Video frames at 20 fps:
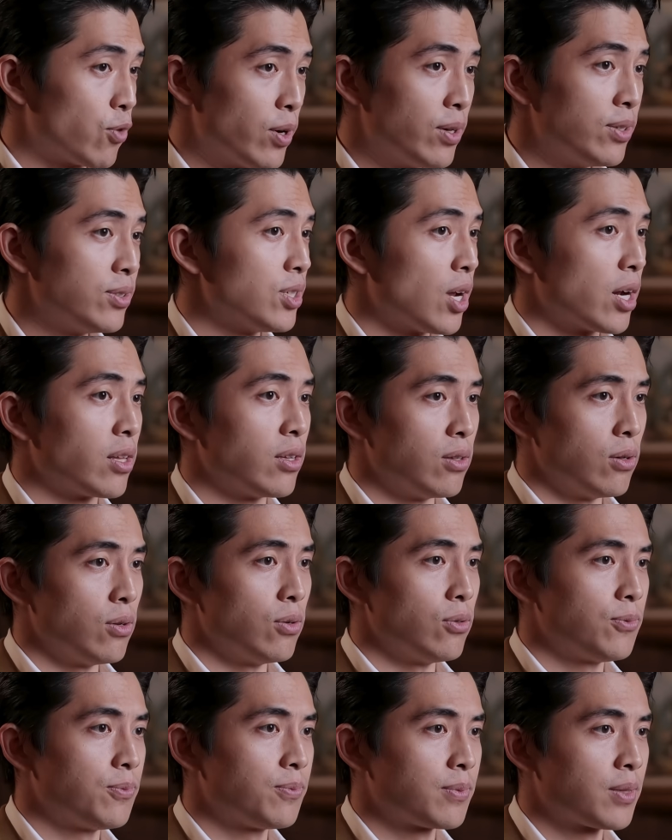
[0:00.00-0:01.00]
friend is not
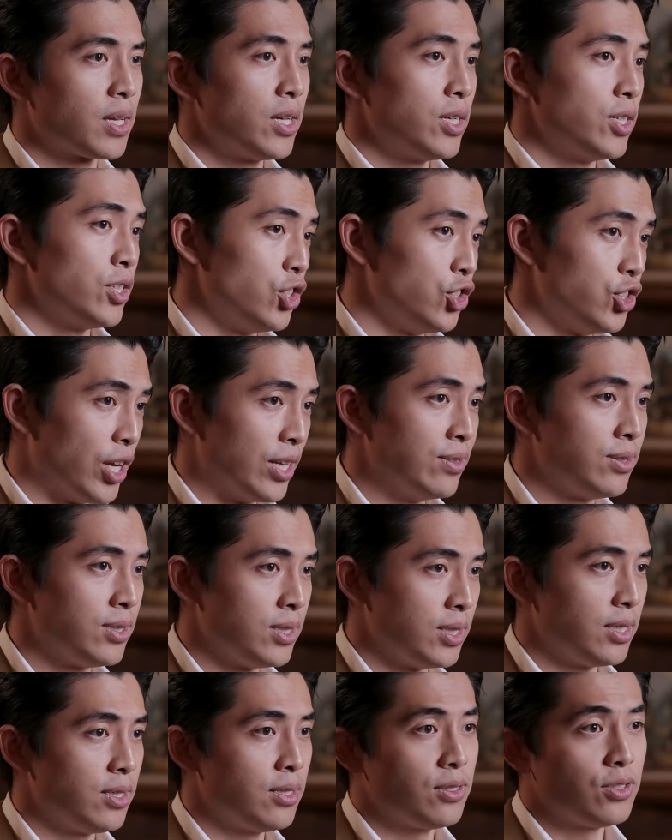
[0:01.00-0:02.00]
alone. Gen
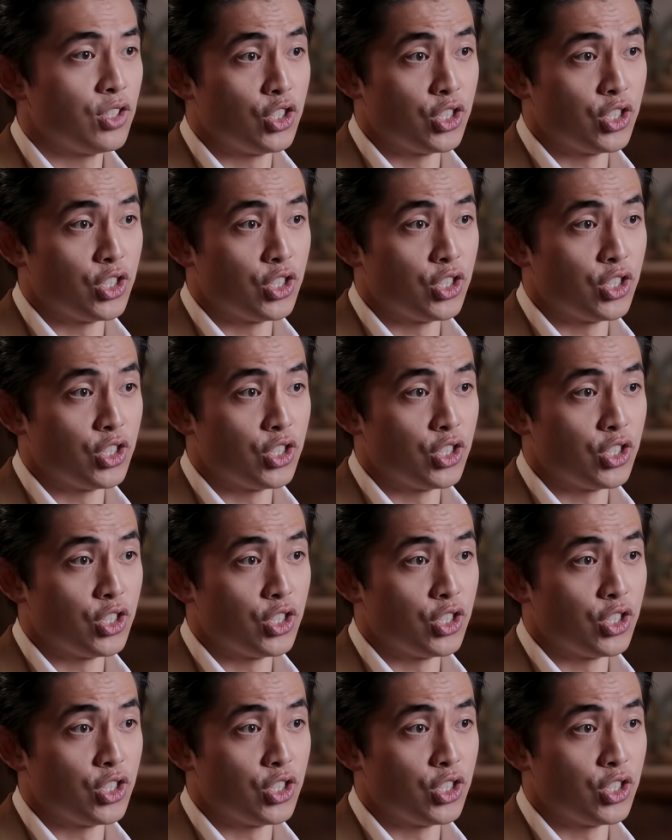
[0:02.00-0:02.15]
Z,